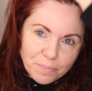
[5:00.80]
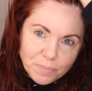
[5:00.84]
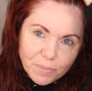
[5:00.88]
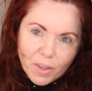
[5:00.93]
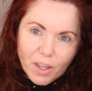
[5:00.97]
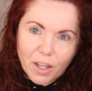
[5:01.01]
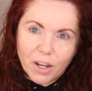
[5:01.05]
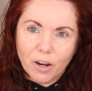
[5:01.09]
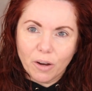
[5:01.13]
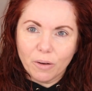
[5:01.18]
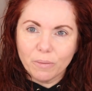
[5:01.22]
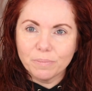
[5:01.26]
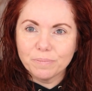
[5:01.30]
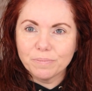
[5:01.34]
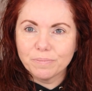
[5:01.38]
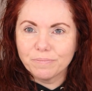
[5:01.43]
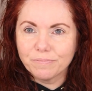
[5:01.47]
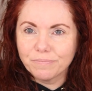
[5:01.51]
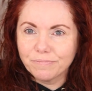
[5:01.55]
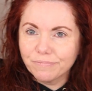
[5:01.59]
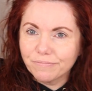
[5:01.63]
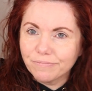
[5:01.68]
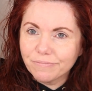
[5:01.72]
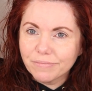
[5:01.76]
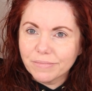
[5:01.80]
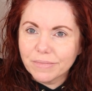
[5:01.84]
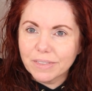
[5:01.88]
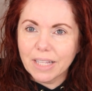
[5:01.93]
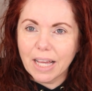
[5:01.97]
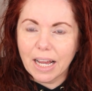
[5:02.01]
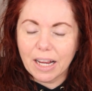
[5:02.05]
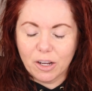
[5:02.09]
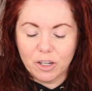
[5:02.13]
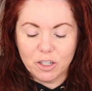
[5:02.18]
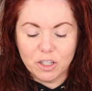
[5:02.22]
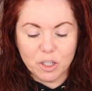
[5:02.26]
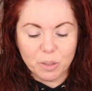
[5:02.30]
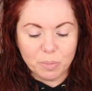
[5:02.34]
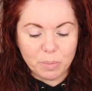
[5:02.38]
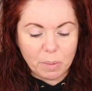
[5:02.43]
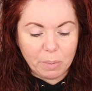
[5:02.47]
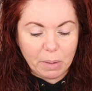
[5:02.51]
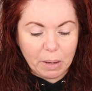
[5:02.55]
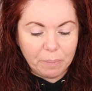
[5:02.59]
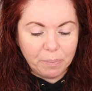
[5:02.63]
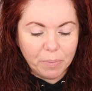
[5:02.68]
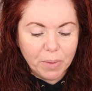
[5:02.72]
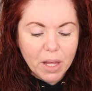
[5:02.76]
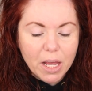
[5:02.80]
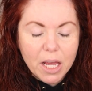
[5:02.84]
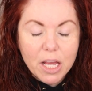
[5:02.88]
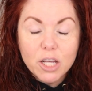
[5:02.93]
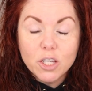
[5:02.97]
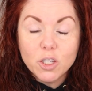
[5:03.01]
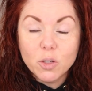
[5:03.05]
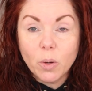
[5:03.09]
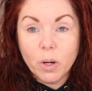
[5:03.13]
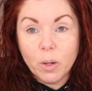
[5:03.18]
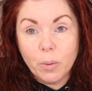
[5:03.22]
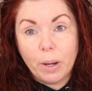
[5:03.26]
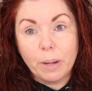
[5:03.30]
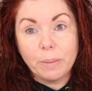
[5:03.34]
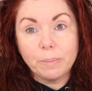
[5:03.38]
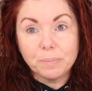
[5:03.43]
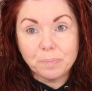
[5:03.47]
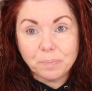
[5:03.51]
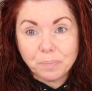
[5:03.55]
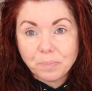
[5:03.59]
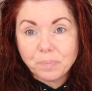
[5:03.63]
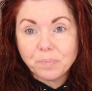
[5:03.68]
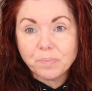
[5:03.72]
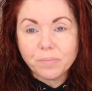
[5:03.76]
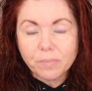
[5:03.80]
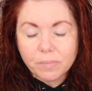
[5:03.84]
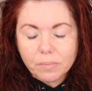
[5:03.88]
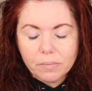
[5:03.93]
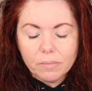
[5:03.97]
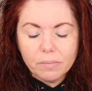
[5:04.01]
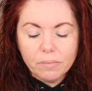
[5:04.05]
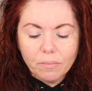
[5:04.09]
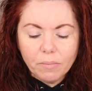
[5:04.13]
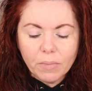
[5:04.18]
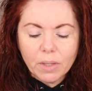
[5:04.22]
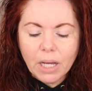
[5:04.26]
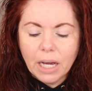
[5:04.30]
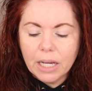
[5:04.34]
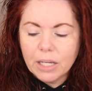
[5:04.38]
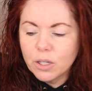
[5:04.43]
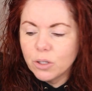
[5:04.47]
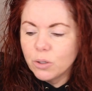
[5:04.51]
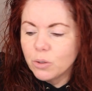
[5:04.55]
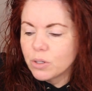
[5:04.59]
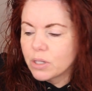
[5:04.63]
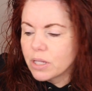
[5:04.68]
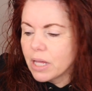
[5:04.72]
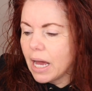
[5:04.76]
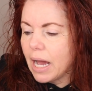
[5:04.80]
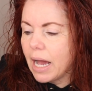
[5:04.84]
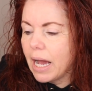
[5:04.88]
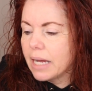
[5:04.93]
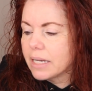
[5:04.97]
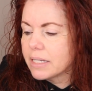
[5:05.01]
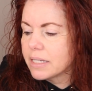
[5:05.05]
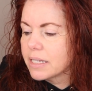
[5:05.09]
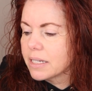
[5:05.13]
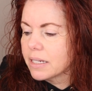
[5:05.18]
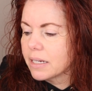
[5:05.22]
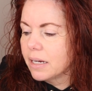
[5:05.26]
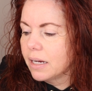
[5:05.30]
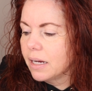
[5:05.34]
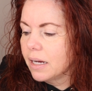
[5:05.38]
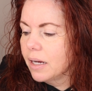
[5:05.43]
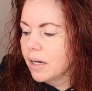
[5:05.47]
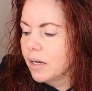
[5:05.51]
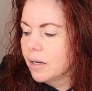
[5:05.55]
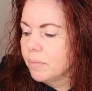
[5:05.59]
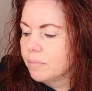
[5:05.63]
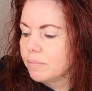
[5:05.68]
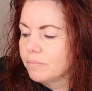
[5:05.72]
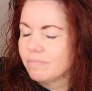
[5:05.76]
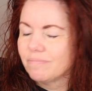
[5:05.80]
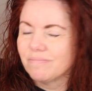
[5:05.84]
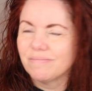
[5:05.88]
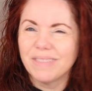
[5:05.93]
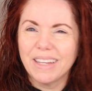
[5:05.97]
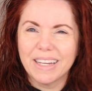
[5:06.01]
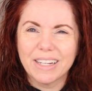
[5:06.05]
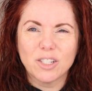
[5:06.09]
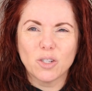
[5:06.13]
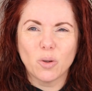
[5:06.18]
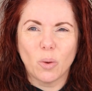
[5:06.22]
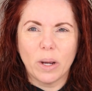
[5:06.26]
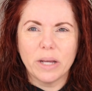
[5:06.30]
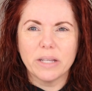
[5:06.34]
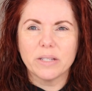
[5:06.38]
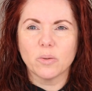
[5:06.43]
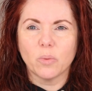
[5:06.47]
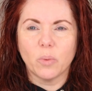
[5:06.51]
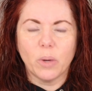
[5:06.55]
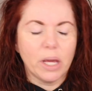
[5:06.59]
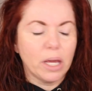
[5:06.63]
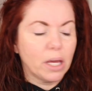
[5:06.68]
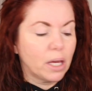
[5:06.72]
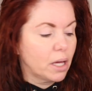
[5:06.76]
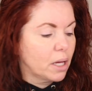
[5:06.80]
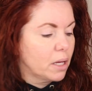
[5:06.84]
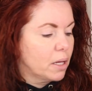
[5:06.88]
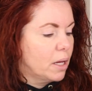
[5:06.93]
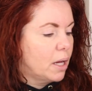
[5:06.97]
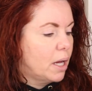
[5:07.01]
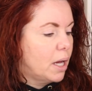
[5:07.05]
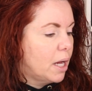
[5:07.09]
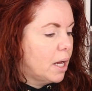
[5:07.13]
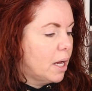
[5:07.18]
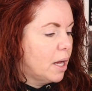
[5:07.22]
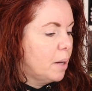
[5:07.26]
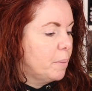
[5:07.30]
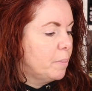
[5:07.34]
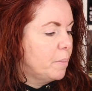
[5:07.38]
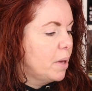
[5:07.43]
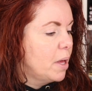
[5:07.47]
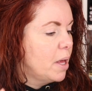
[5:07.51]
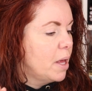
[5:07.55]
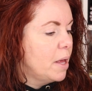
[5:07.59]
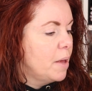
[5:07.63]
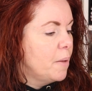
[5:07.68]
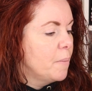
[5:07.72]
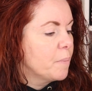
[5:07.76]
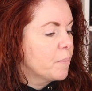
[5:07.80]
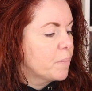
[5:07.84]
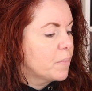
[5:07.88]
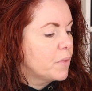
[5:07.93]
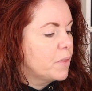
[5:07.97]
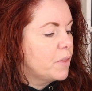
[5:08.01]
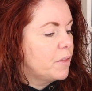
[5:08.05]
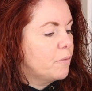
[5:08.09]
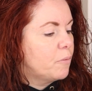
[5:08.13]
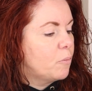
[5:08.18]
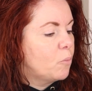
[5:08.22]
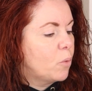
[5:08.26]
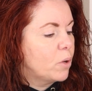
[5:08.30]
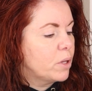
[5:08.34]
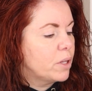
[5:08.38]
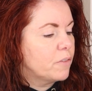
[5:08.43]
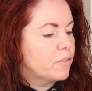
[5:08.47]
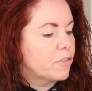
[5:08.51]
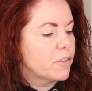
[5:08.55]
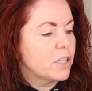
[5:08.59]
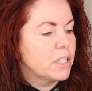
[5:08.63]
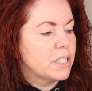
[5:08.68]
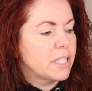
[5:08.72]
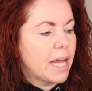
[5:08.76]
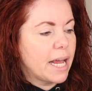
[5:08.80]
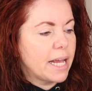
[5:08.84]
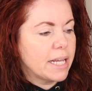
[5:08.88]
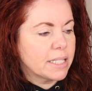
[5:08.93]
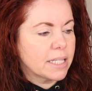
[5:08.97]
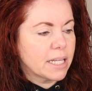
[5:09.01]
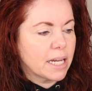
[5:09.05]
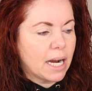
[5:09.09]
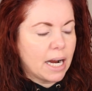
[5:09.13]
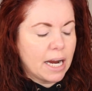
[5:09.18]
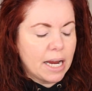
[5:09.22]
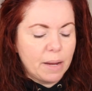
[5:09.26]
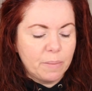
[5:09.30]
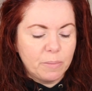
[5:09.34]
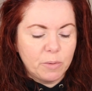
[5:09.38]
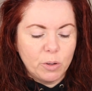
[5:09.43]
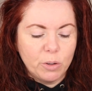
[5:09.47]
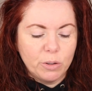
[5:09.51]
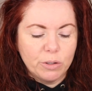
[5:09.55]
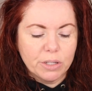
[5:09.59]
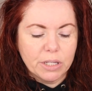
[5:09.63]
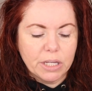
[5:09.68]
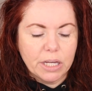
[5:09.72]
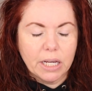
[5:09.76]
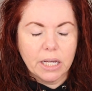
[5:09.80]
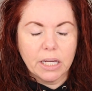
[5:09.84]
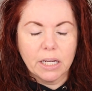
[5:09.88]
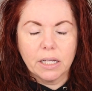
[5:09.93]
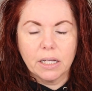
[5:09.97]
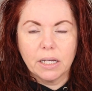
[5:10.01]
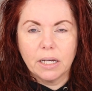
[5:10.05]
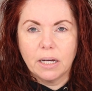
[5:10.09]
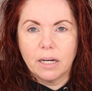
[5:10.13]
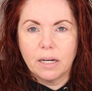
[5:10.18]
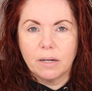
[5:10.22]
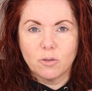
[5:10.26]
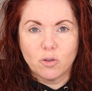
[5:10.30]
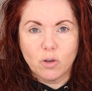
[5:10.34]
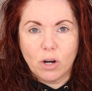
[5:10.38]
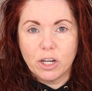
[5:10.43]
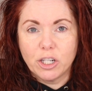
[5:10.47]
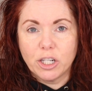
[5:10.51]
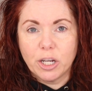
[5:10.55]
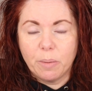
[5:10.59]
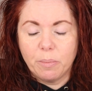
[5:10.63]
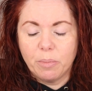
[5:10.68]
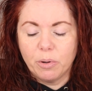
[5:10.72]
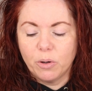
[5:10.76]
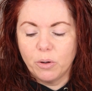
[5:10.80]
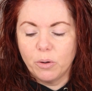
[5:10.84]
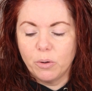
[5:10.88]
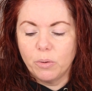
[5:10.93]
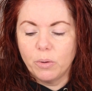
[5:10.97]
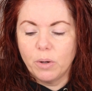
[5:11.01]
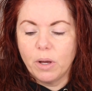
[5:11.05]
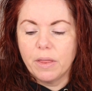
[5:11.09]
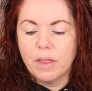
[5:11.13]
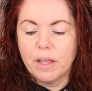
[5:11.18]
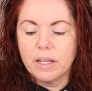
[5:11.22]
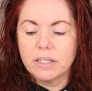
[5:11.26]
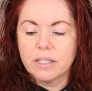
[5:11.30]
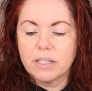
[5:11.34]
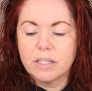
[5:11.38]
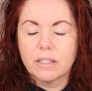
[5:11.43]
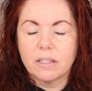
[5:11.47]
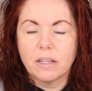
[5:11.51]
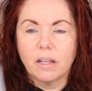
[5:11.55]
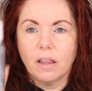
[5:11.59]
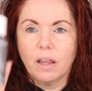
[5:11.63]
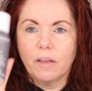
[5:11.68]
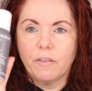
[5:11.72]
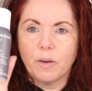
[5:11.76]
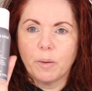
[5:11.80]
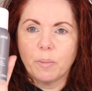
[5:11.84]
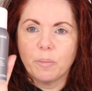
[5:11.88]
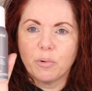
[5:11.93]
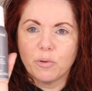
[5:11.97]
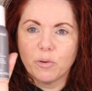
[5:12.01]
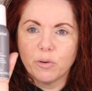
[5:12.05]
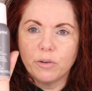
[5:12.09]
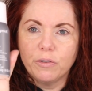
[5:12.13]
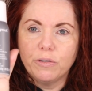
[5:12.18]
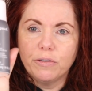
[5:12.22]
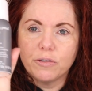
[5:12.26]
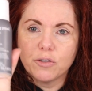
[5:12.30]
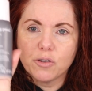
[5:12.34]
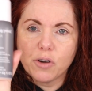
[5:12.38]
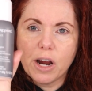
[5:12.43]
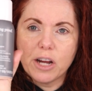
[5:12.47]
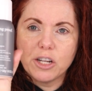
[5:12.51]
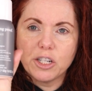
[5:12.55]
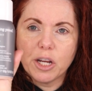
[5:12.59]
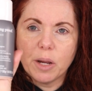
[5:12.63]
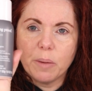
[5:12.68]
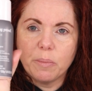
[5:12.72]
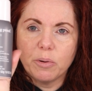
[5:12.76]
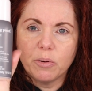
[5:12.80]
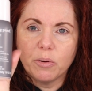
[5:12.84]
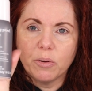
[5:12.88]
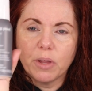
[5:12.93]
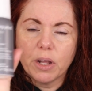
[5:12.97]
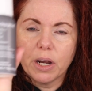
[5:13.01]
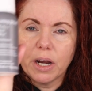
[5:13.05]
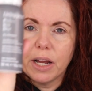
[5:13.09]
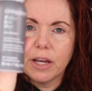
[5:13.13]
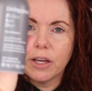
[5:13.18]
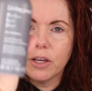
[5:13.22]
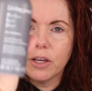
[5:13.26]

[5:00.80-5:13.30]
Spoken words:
you know, that could just be me. So anyway, I use that like twice a week. For the days that I am using dry shampoo, this is the Living Proof dry shampoo that I